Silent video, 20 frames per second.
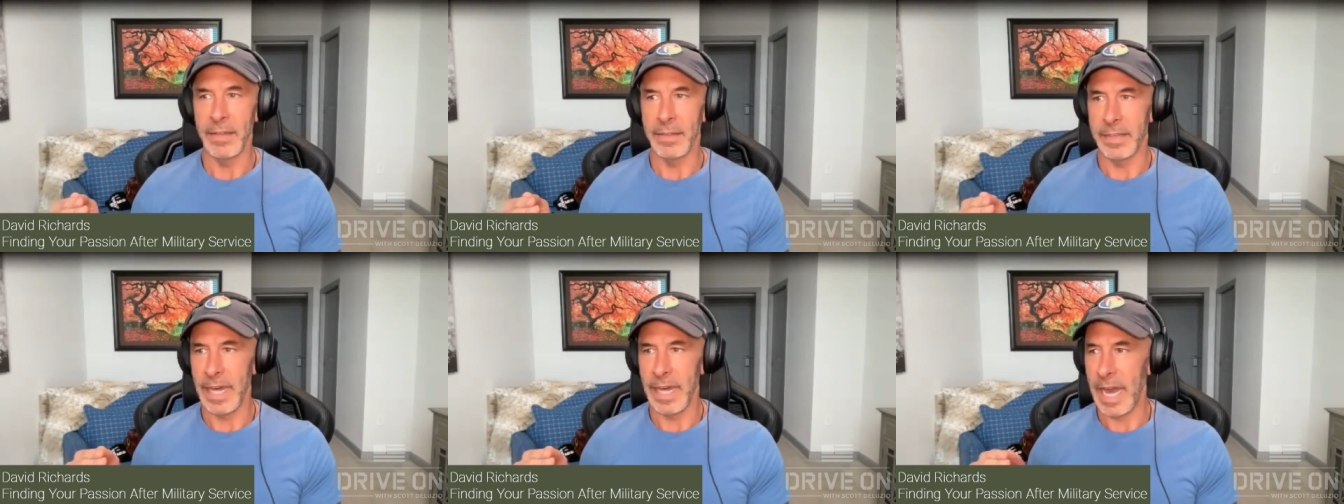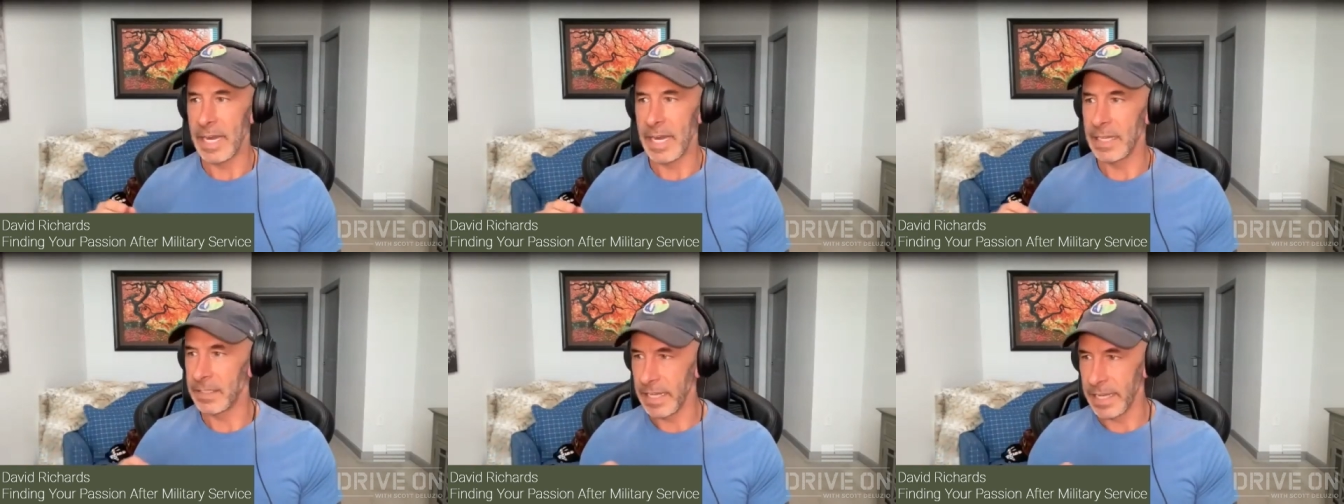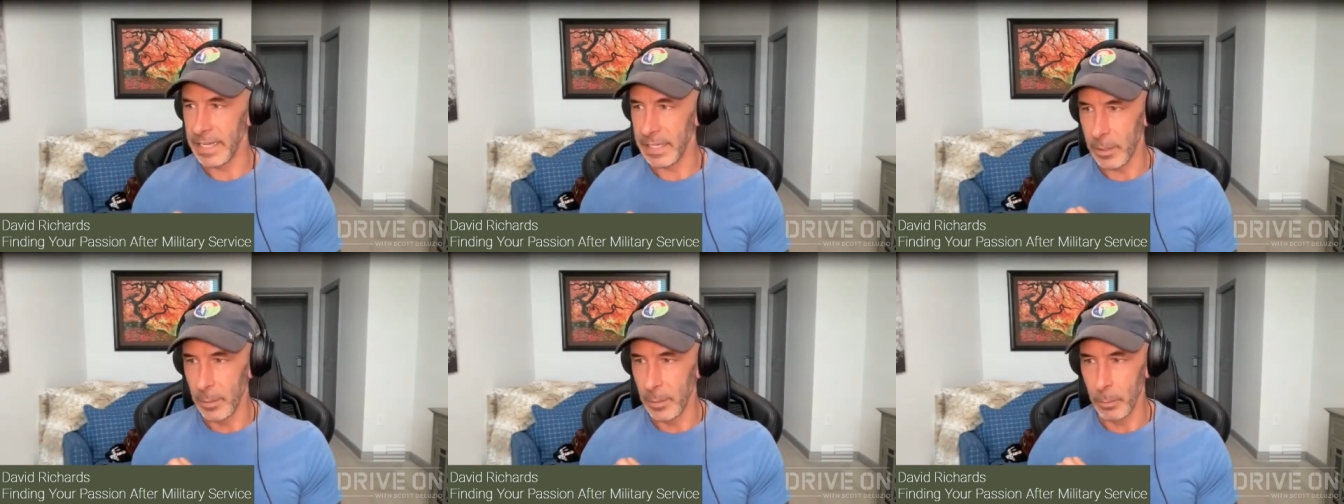that is
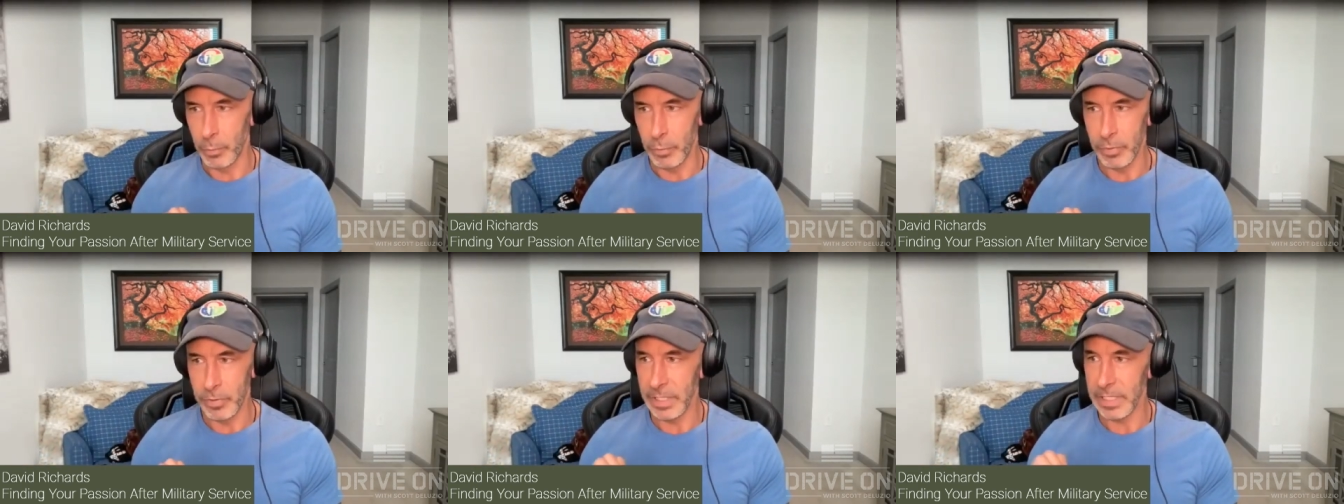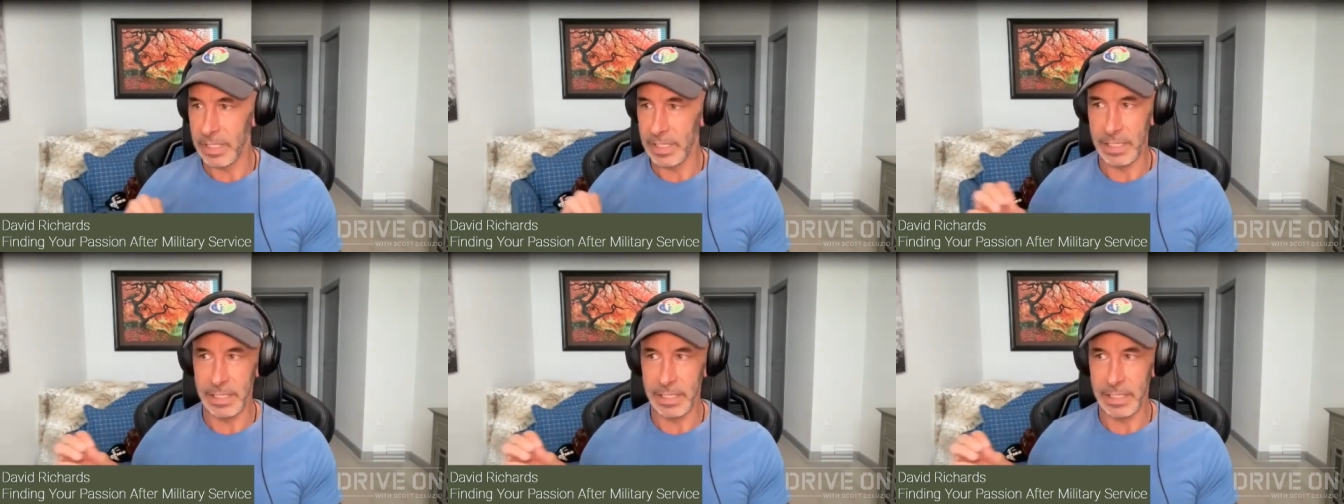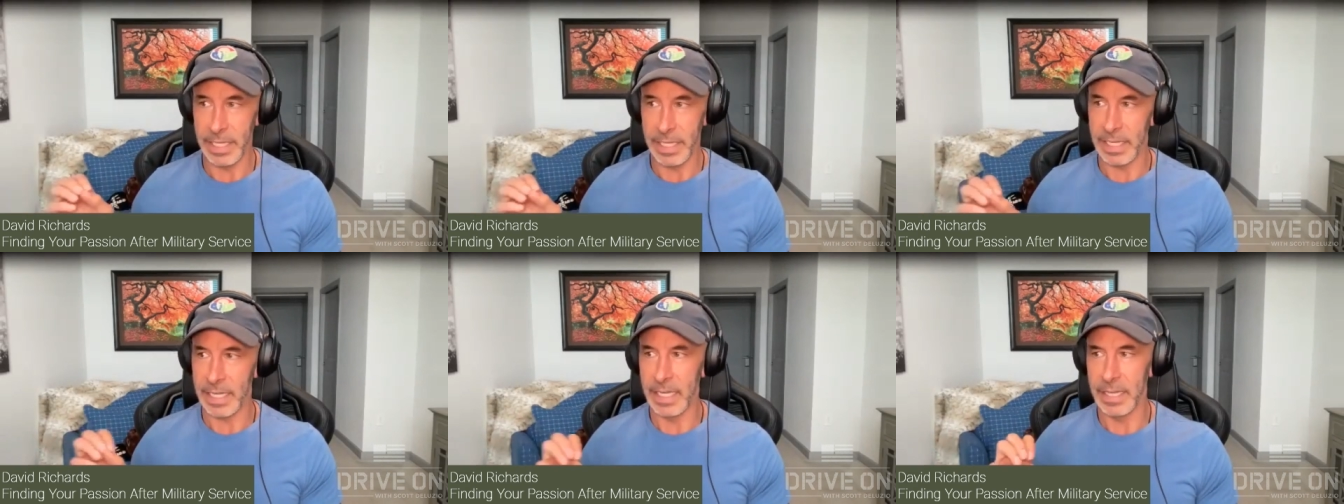a completely
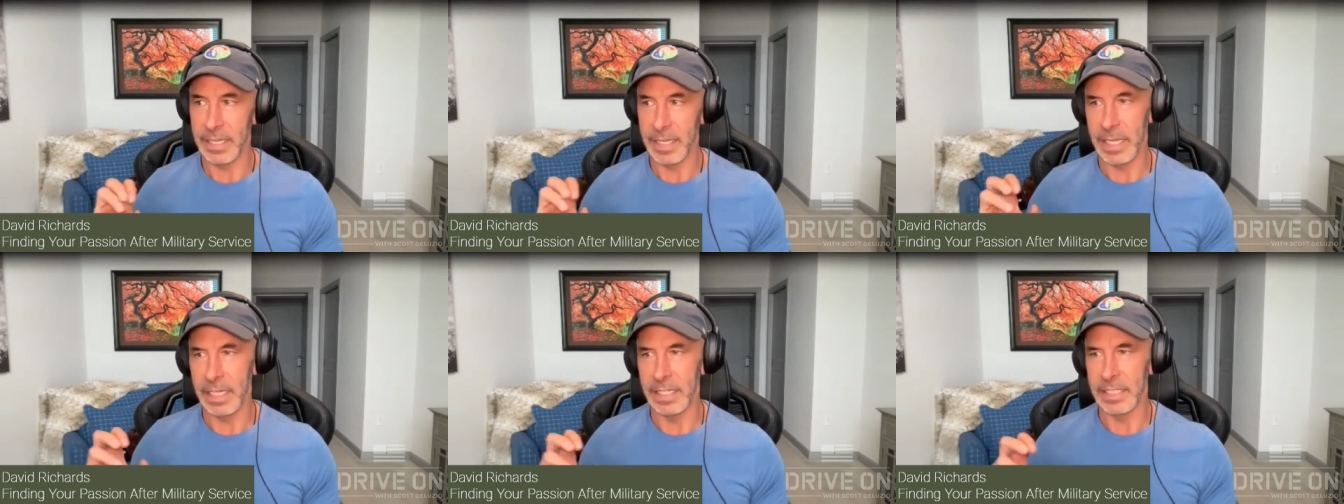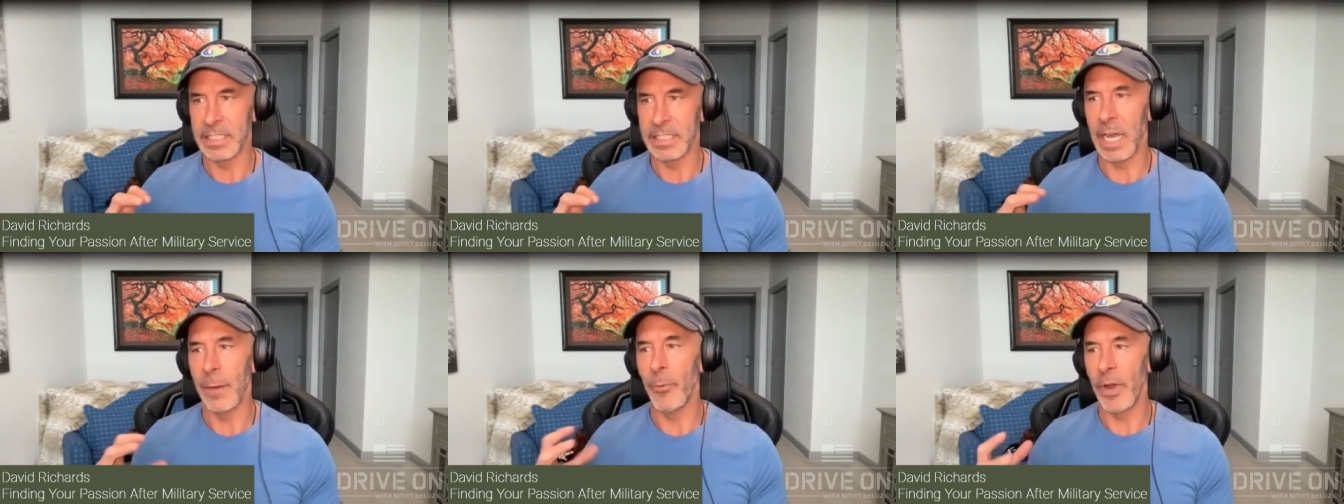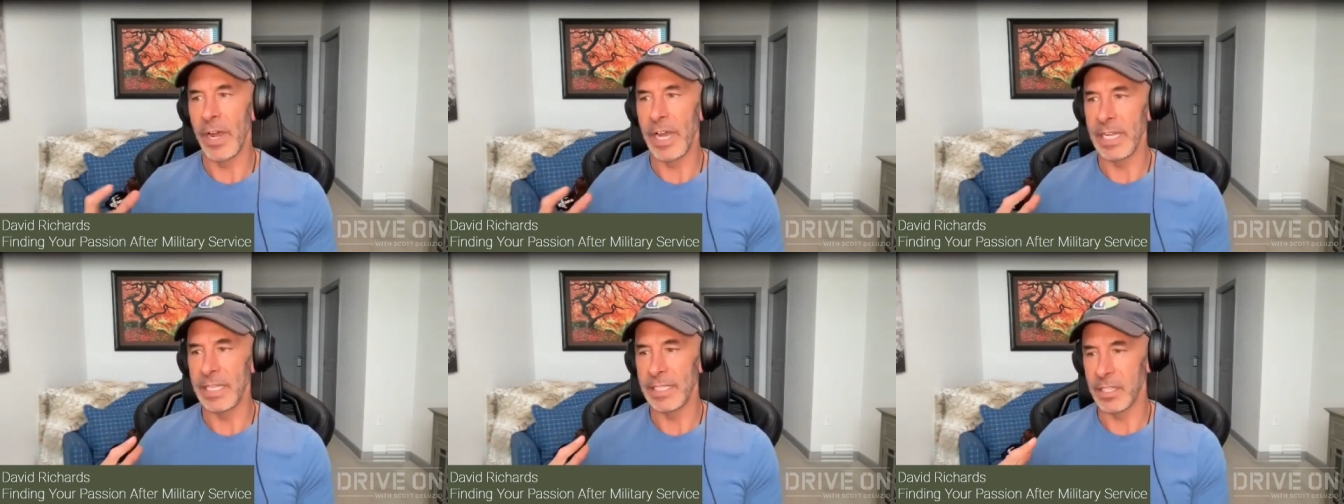like in, in some
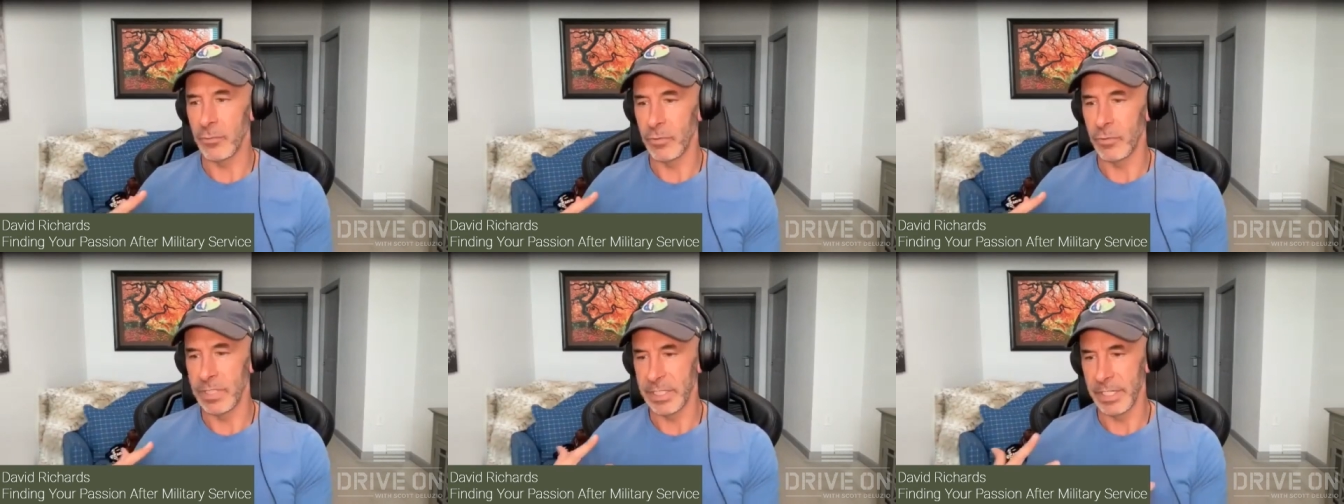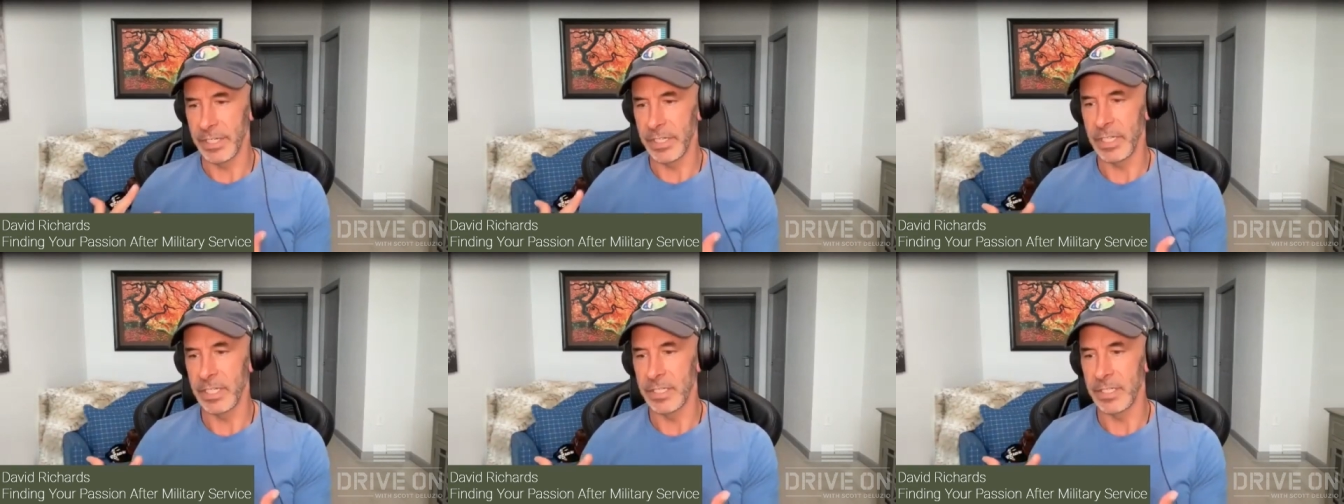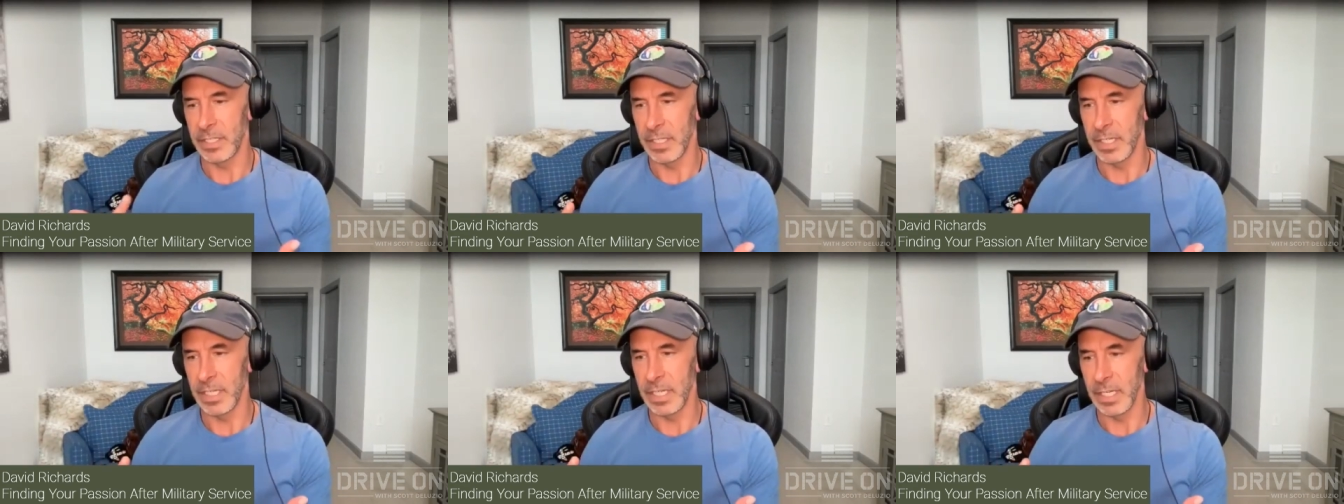ways the
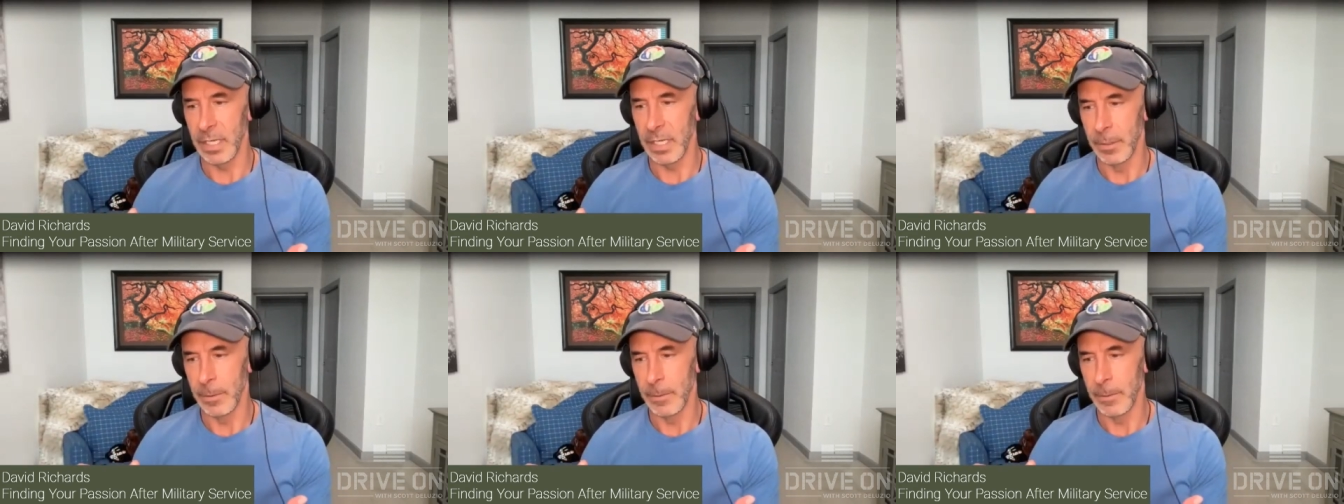resiliency